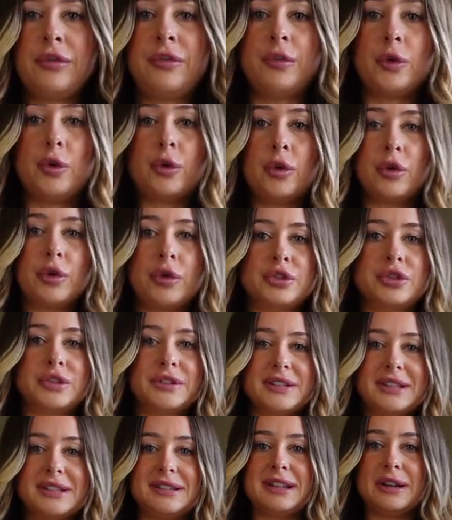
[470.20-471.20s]
for
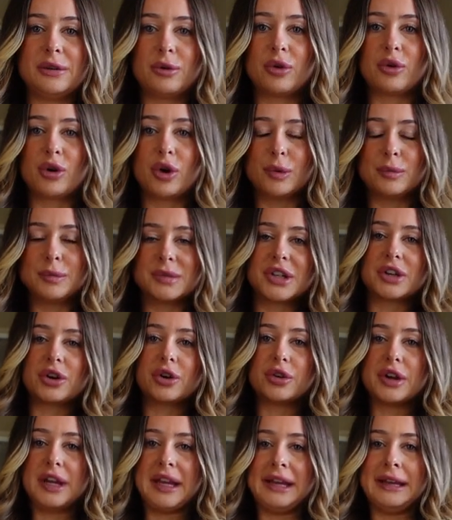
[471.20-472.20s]
just this little cropped
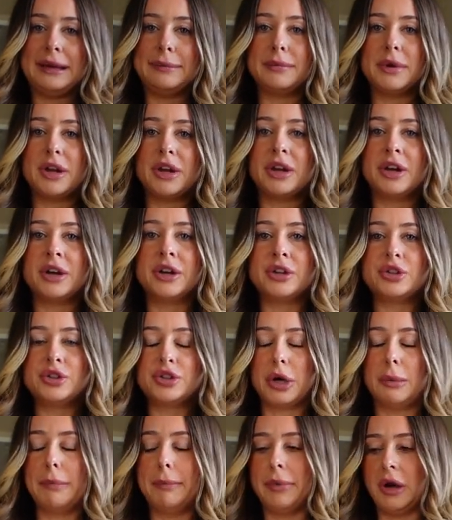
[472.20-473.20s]
cream
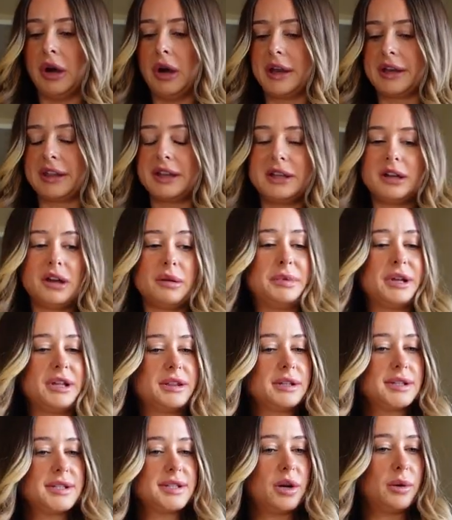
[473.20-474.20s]
jumper. I think I
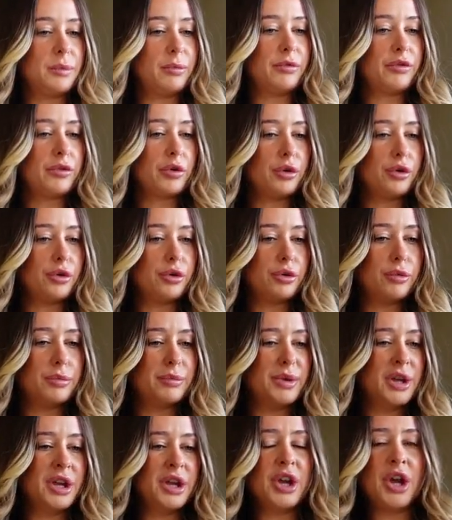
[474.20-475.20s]
picked this up
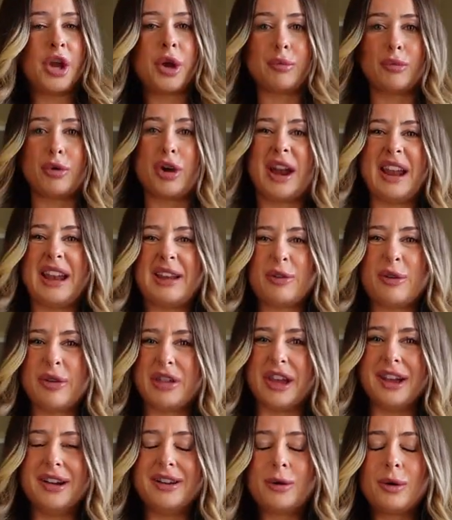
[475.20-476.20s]
from Pretty Little
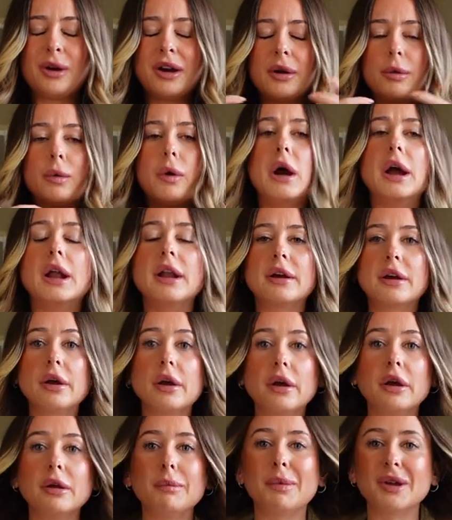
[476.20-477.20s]
Thing quite a while
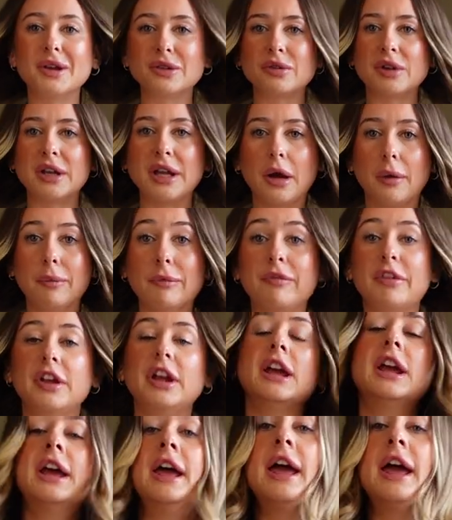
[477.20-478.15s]
ago, but it's really comfy.